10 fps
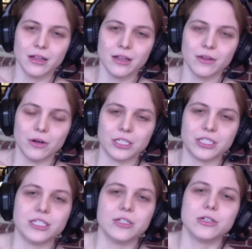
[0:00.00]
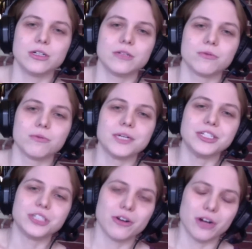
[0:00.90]
still reach
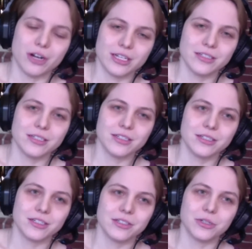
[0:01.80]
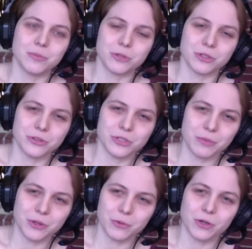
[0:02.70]
our audiences and still produce some of
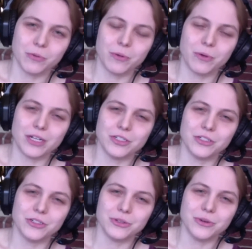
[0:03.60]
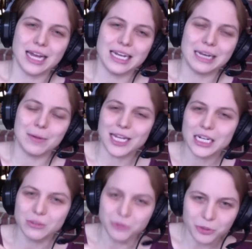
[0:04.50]
the work we wanted to do and make it a
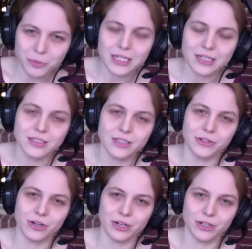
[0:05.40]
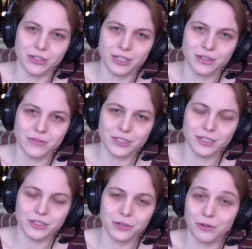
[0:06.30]
little bit easier on ourselves.
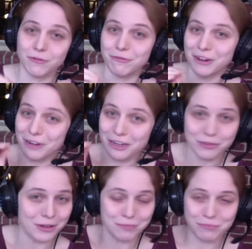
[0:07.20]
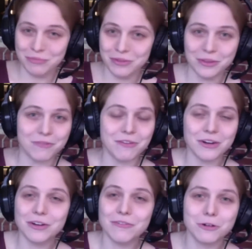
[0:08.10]
So the the very
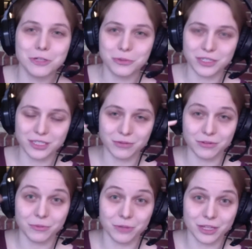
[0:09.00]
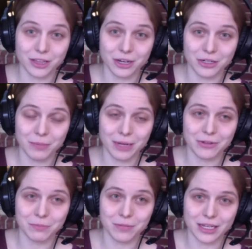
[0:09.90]
first reason we thought about
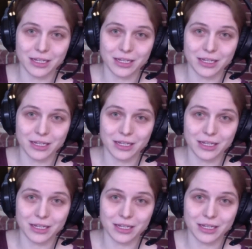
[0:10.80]
making it a